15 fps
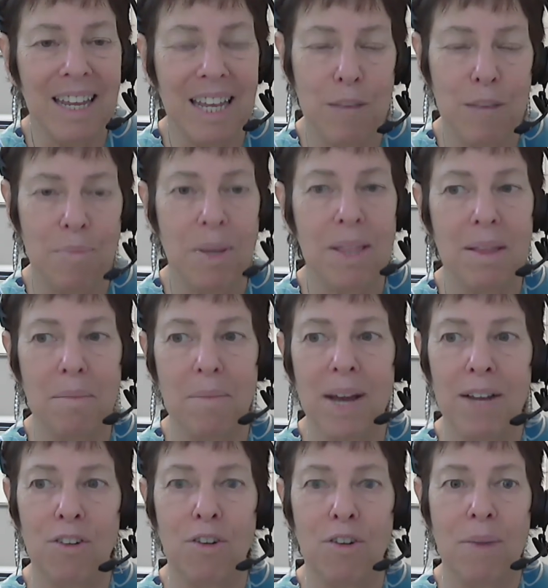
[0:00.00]
keeping the
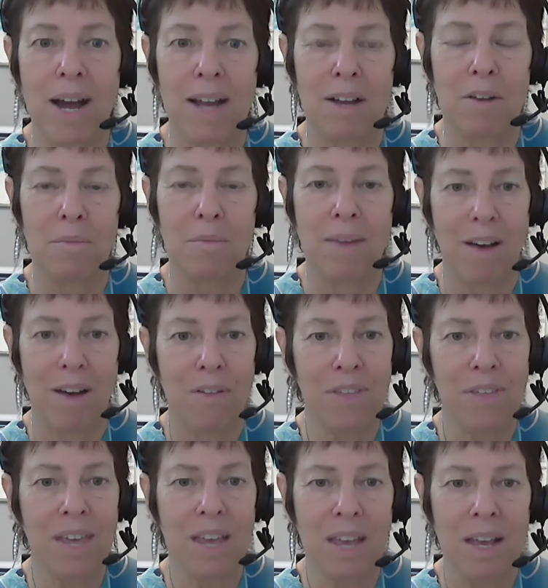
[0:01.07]
microbiome
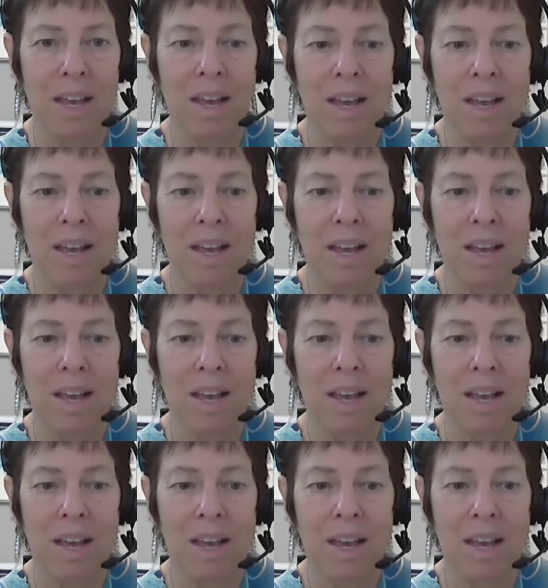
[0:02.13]
healthy.